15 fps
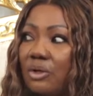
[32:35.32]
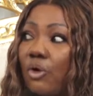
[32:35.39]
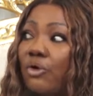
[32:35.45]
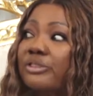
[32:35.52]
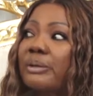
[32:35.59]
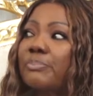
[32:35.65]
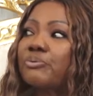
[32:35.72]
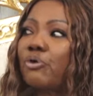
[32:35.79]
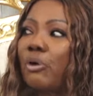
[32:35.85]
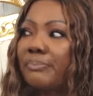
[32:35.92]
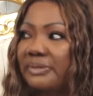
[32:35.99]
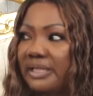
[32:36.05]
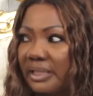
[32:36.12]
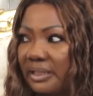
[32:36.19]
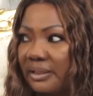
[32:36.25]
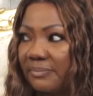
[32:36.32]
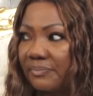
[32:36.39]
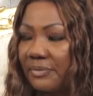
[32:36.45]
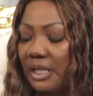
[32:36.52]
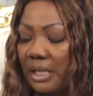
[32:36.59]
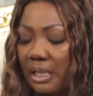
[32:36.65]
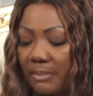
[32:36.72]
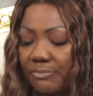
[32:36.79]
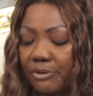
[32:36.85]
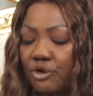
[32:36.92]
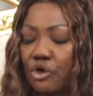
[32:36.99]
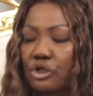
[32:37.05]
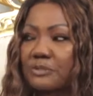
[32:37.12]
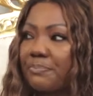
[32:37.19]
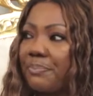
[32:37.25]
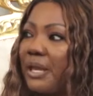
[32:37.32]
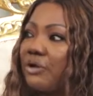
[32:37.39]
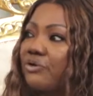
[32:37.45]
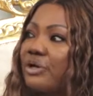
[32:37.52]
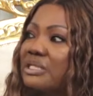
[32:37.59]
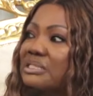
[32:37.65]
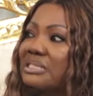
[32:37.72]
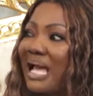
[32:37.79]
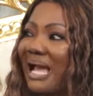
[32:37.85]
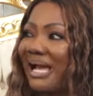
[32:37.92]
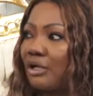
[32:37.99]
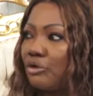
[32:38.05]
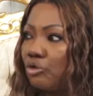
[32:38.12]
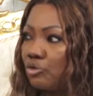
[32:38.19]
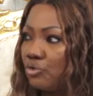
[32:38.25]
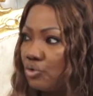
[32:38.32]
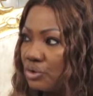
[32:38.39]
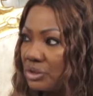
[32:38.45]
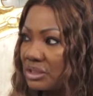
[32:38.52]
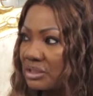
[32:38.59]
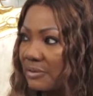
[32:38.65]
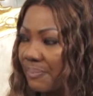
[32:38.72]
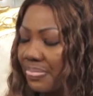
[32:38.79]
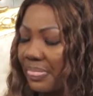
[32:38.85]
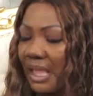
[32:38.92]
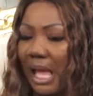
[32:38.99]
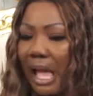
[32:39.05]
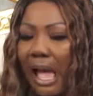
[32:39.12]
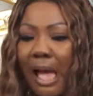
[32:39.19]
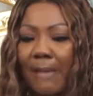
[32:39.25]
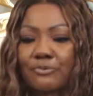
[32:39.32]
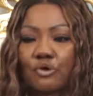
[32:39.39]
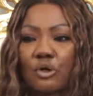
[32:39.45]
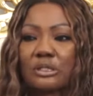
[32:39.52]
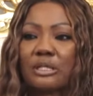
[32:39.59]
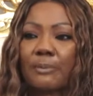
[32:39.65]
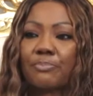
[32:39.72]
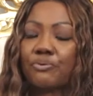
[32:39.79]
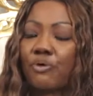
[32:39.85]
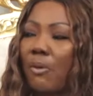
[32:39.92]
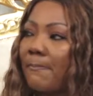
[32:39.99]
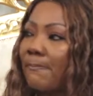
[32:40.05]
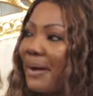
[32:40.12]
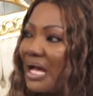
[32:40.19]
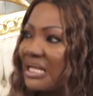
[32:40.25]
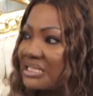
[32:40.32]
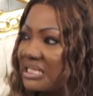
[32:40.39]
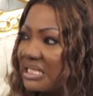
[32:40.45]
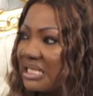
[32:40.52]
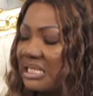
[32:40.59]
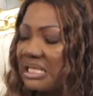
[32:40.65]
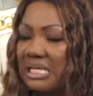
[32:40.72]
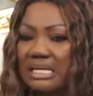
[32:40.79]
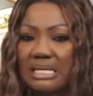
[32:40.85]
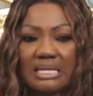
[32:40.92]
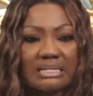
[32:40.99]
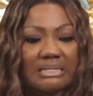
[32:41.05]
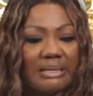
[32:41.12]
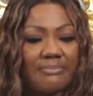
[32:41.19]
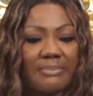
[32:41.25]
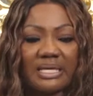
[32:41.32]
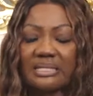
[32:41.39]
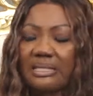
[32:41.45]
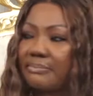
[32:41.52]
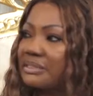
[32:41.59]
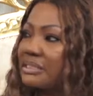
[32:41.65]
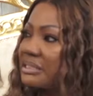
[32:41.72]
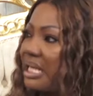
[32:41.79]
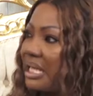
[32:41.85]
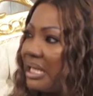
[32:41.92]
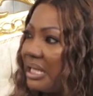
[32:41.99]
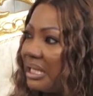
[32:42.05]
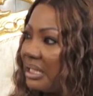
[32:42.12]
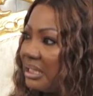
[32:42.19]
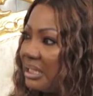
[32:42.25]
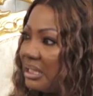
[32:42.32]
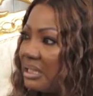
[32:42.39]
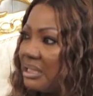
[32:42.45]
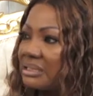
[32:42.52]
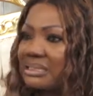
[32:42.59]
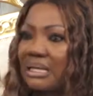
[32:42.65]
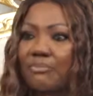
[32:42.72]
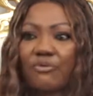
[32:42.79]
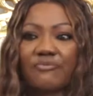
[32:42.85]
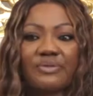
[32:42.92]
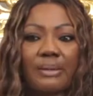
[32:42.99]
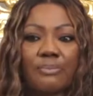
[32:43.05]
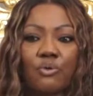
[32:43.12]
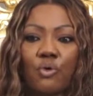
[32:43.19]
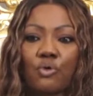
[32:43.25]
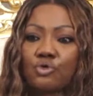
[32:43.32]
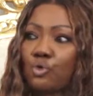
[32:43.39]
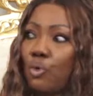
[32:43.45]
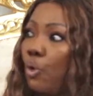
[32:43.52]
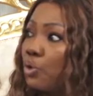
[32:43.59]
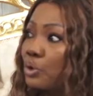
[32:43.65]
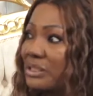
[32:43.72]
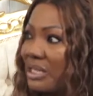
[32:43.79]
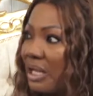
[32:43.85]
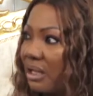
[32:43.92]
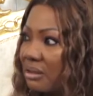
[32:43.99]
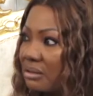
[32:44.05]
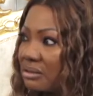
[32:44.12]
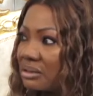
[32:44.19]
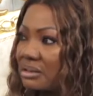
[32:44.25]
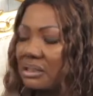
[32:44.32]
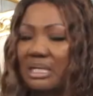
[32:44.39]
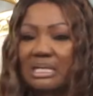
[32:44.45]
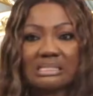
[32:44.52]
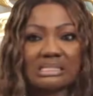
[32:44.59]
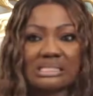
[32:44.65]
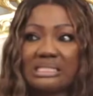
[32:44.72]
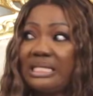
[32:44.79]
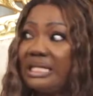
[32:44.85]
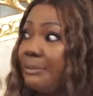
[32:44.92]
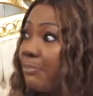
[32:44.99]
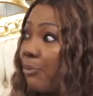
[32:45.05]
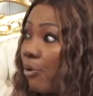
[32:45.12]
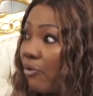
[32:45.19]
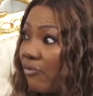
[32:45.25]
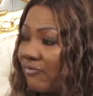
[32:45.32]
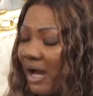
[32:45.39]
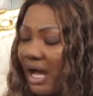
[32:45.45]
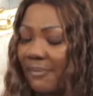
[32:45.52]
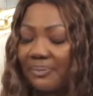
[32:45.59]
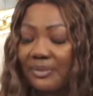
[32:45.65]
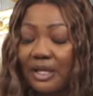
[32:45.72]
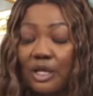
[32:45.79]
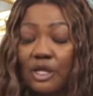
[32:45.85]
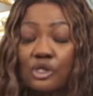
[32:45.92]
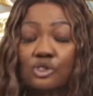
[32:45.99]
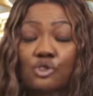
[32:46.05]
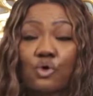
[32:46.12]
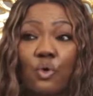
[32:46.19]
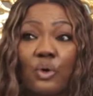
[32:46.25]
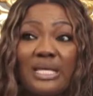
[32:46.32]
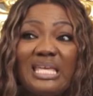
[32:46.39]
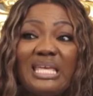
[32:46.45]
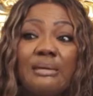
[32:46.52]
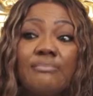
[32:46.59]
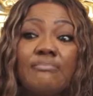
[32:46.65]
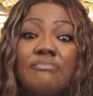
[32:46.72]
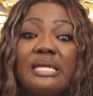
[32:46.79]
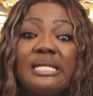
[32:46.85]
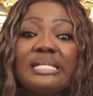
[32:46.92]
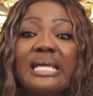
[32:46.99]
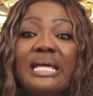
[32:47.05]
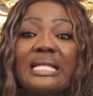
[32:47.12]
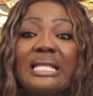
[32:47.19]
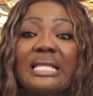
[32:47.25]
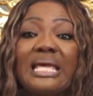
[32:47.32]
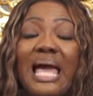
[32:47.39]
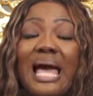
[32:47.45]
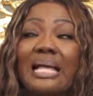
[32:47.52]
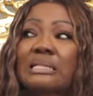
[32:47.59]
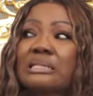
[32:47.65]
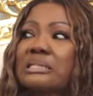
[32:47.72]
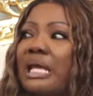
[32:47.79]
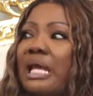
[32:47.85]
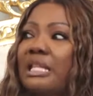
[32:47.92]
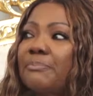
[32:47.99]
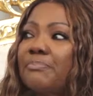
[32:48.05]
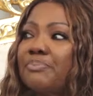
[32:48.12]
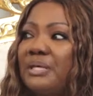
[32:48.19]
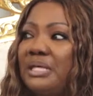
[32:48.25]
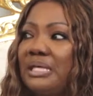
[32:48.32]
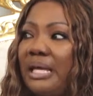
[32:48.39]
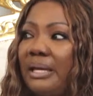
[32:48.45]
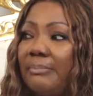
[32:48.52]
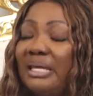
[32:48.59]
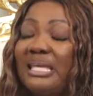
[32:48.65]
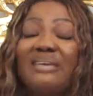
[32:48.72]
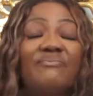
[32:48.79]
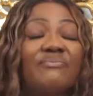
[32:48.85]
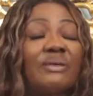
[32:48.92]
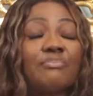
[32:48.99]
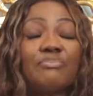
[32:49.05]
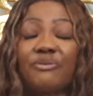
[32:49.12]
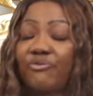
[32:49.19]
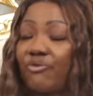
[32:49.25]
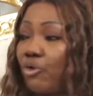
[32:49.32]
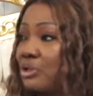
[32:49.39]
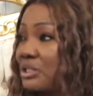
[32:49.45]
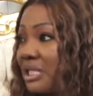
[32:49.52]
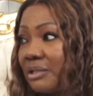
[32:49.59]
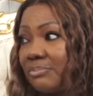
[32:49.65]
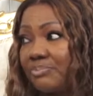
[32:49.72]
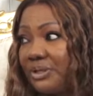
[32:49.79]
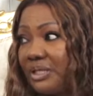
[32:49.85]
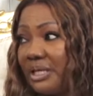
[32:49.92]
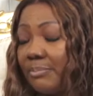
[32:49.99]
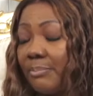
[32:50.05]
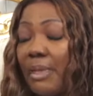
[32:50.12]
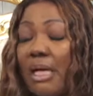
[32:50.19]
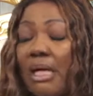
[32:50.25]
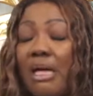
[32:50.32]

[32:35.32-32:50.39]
on the prom day because parents are loose. After the prom party, they make them stay. Some of them go to hotels, sleep over. So immediately at 10 p.m., even before 10 p.m.,